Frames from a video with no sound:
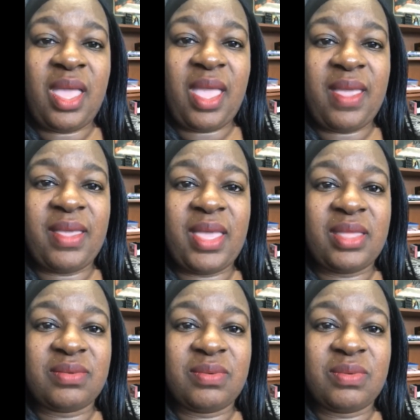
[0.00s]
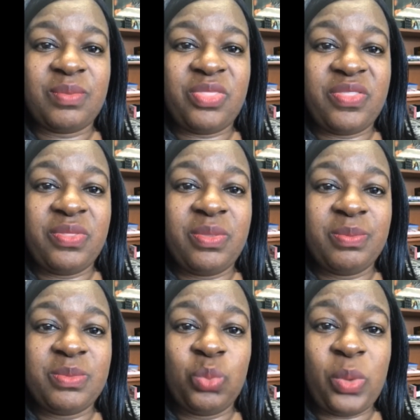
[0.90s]
And
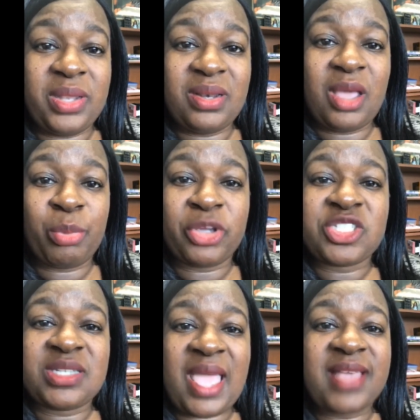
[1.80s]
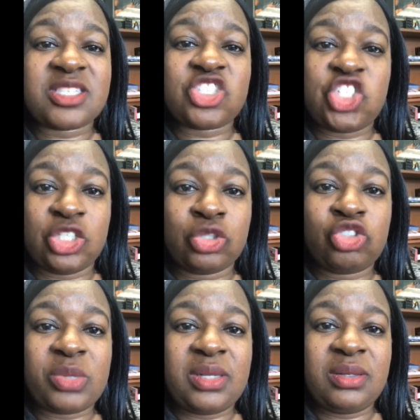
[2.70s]
when a person has
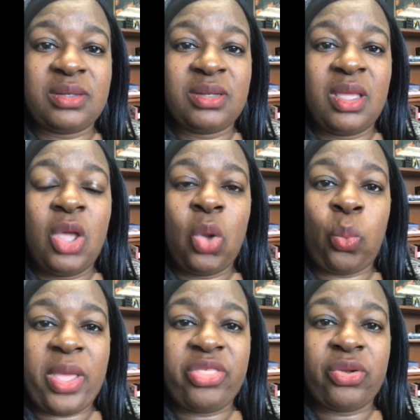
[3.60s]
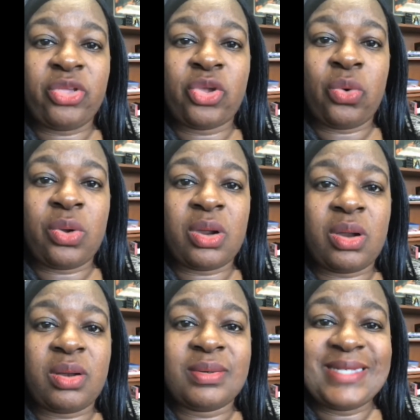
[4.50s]
children, whether
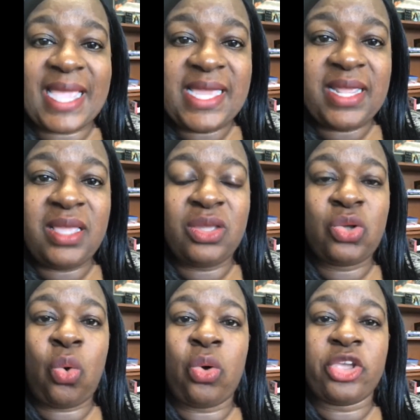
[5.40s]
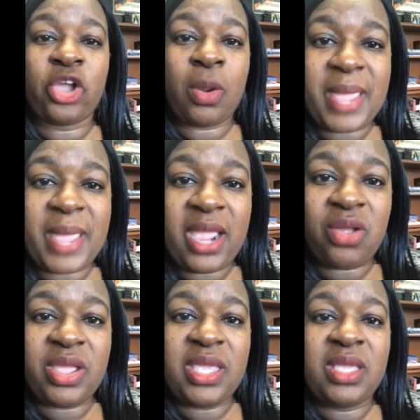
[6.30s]
you're dating or you're
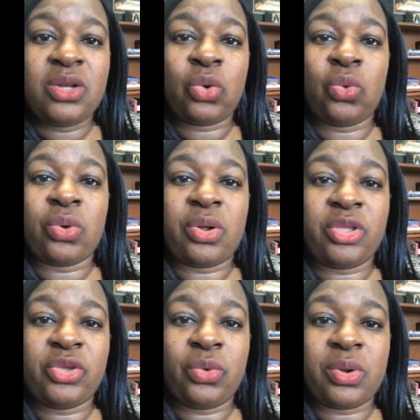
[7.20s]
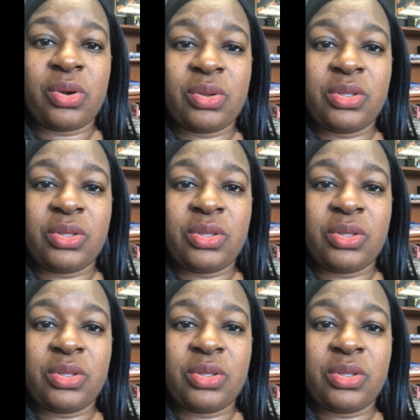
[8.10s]
married or you're,